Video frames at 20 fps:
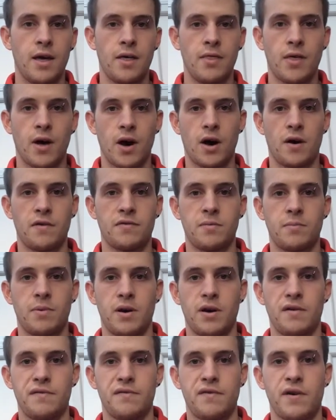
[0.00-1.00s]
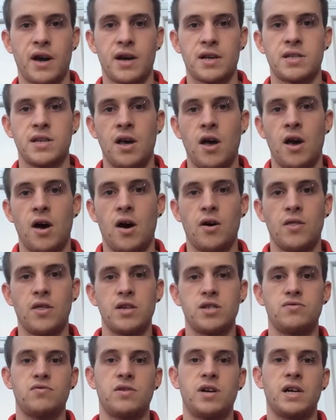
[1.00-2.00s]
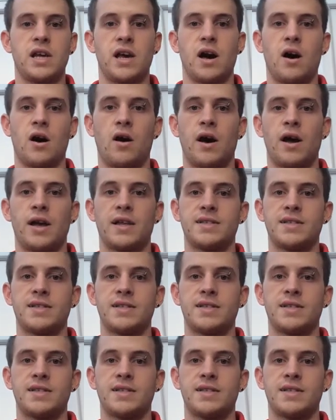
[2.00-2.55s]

the afterburn effect are these really high